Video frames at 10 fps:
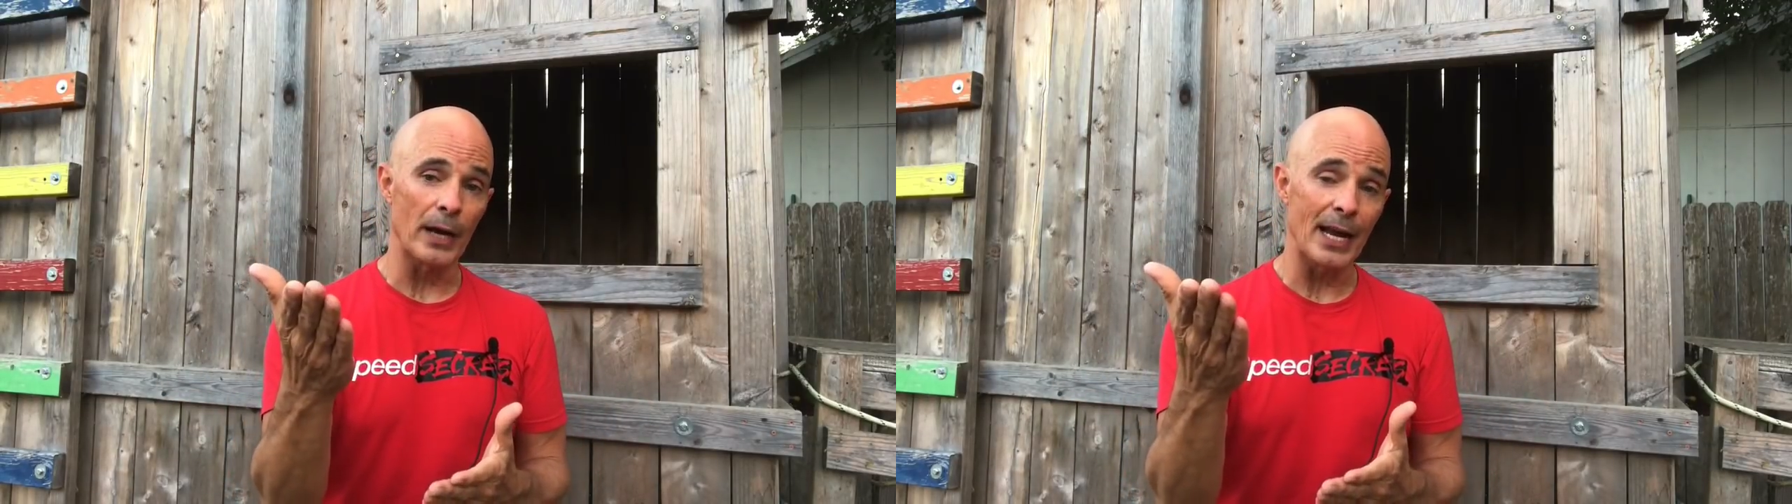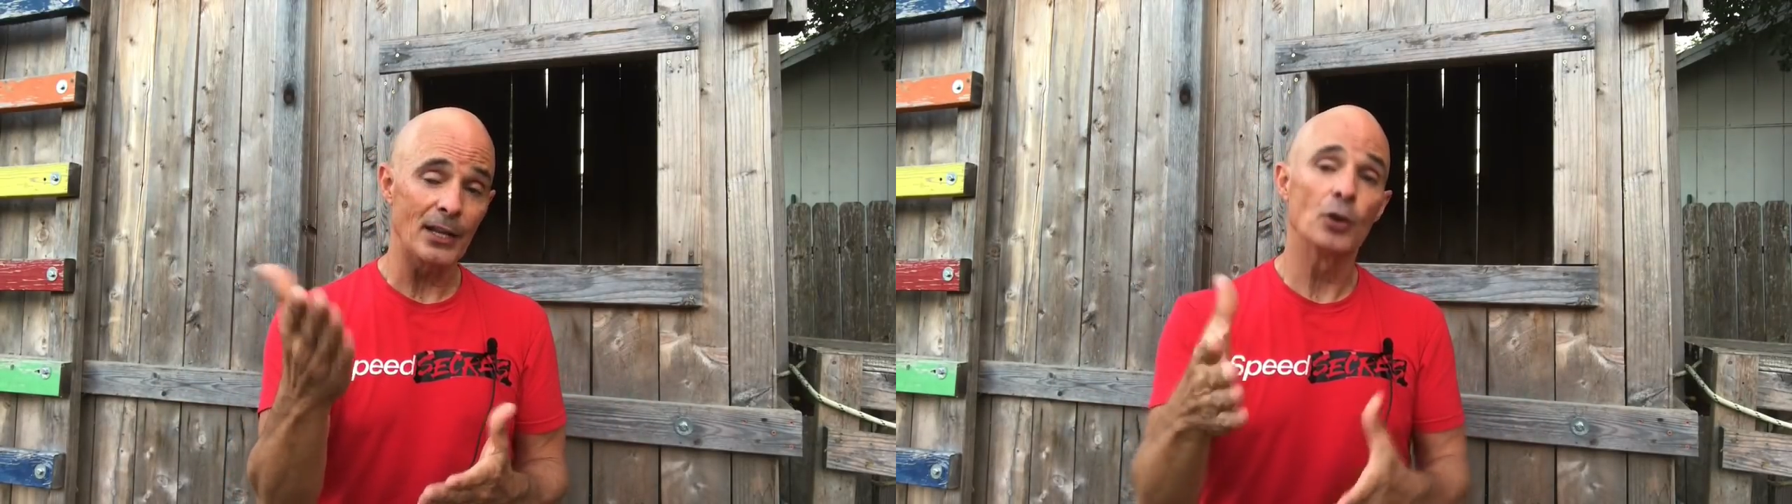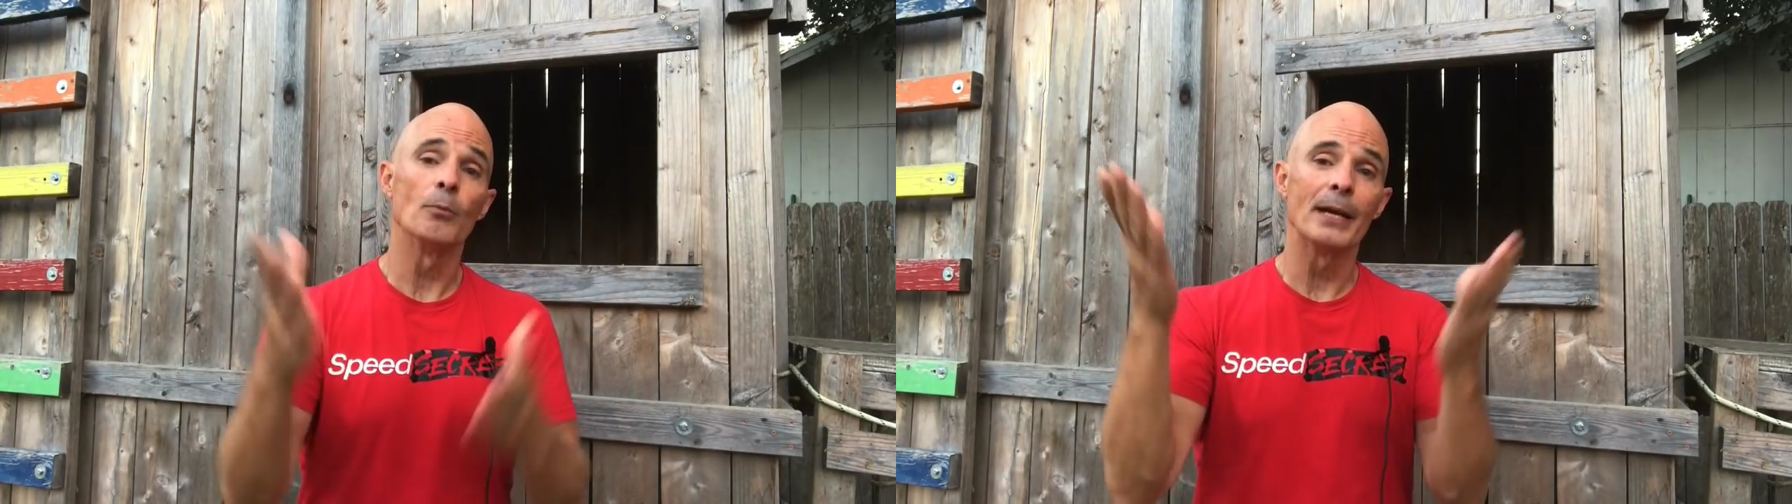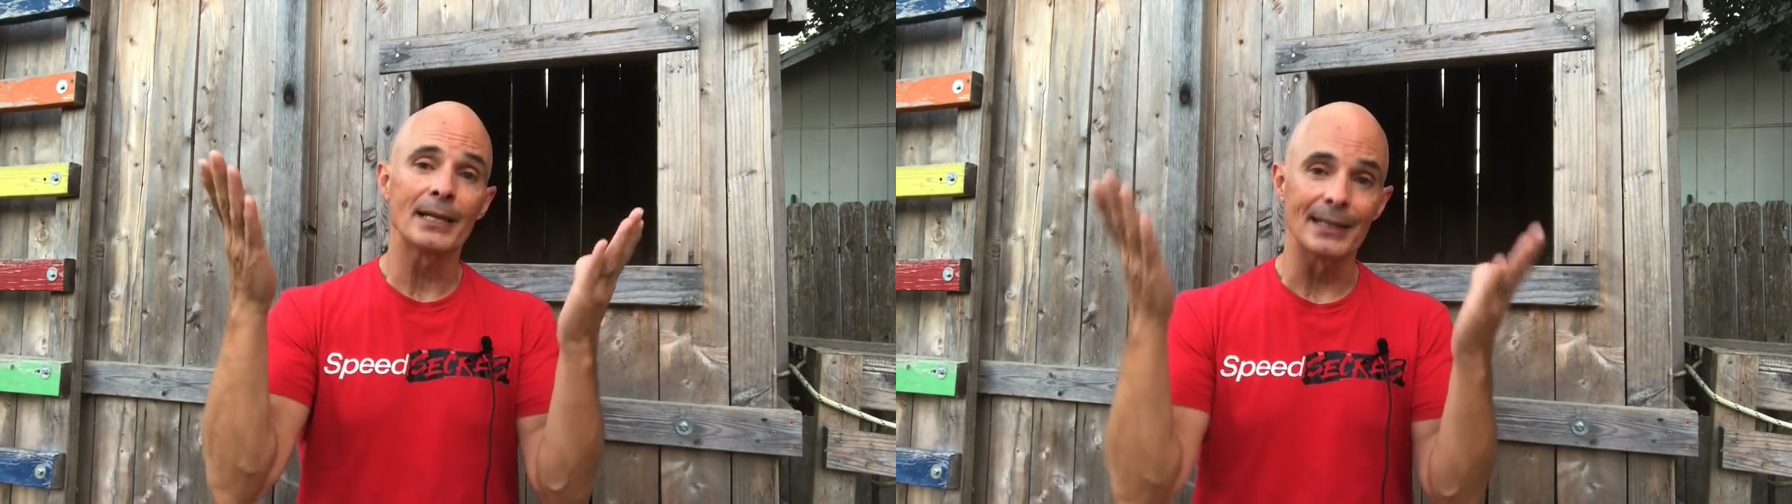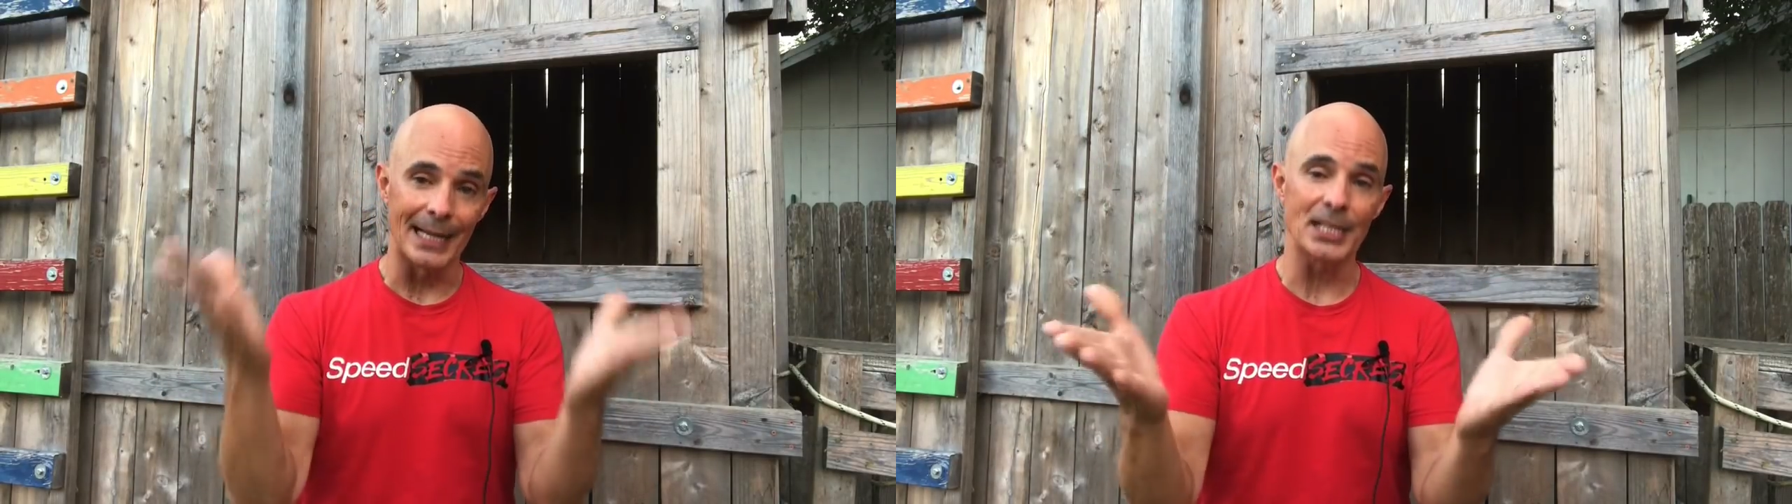and you'll make
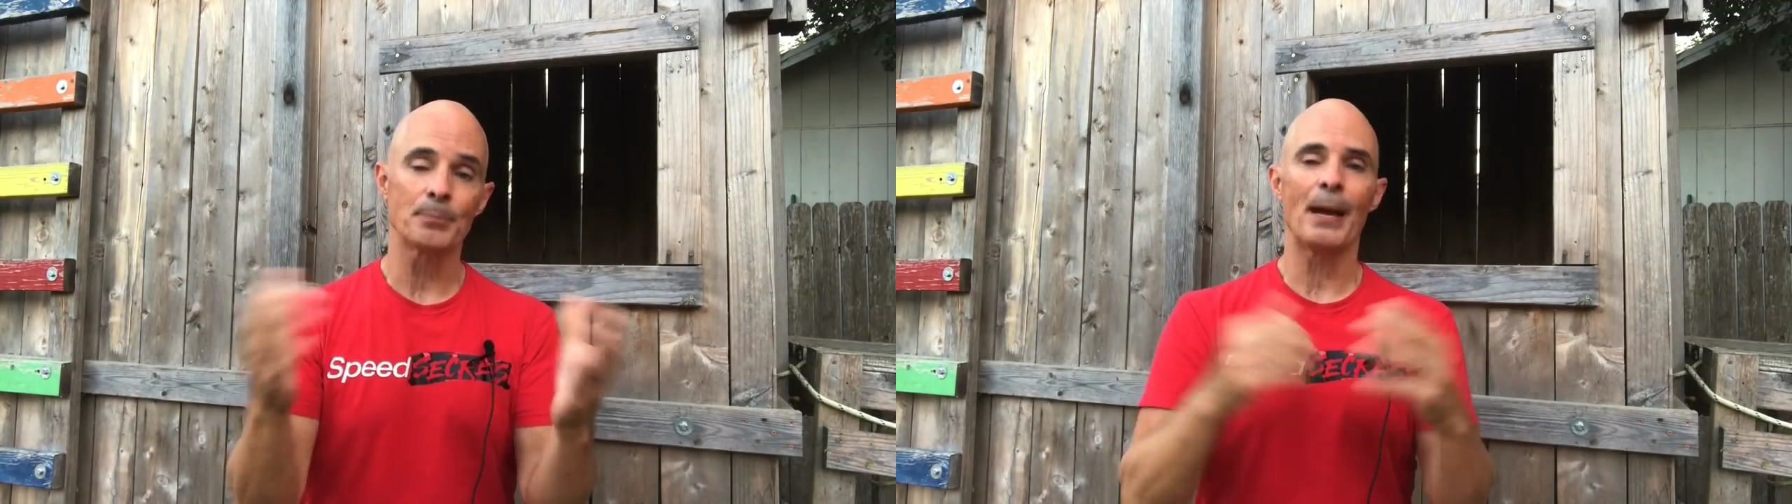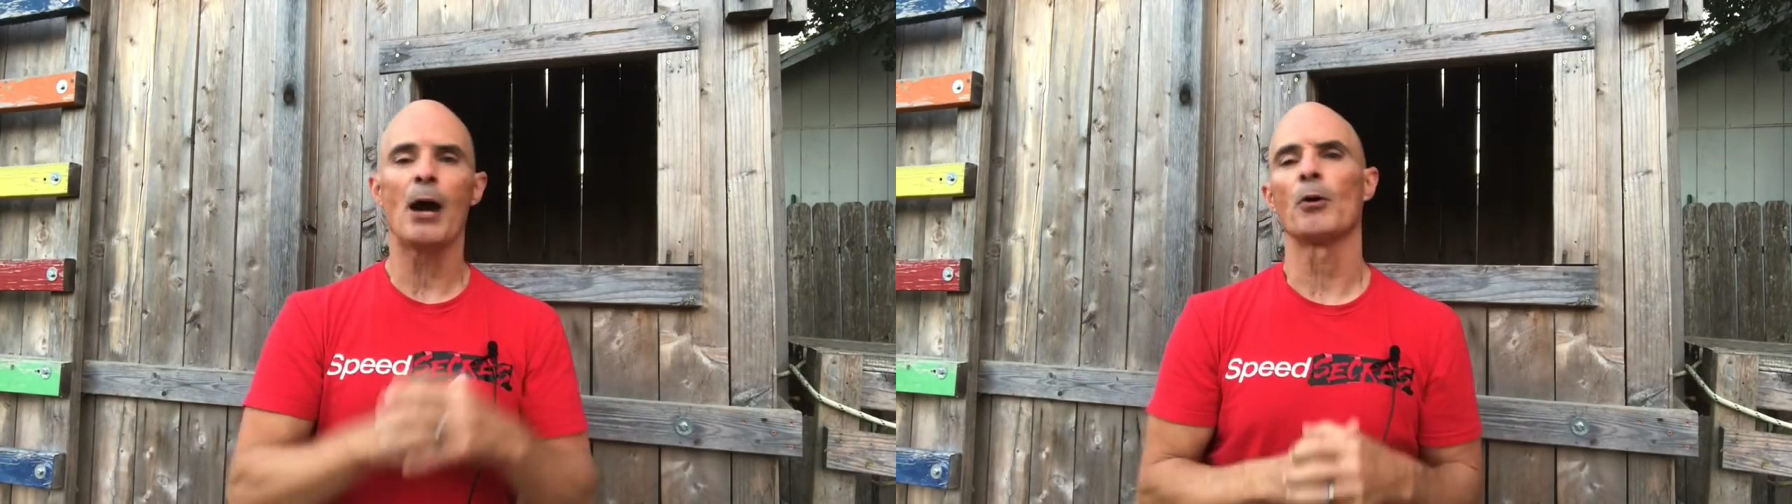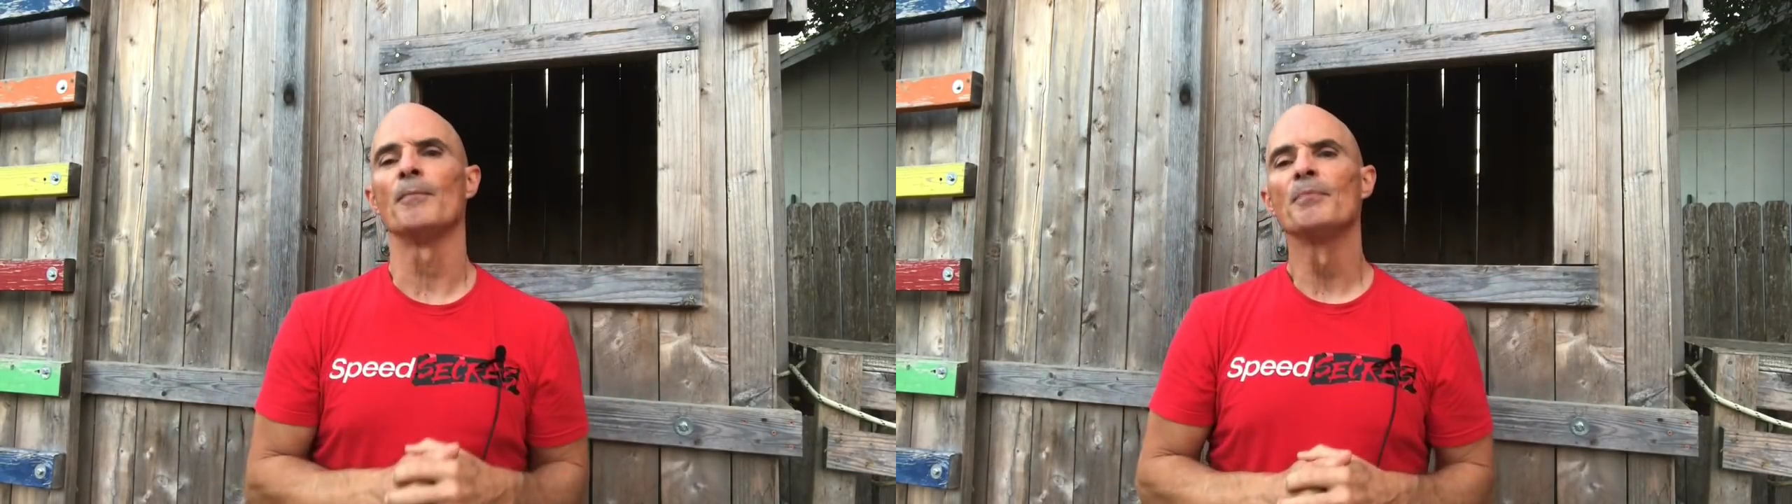less power.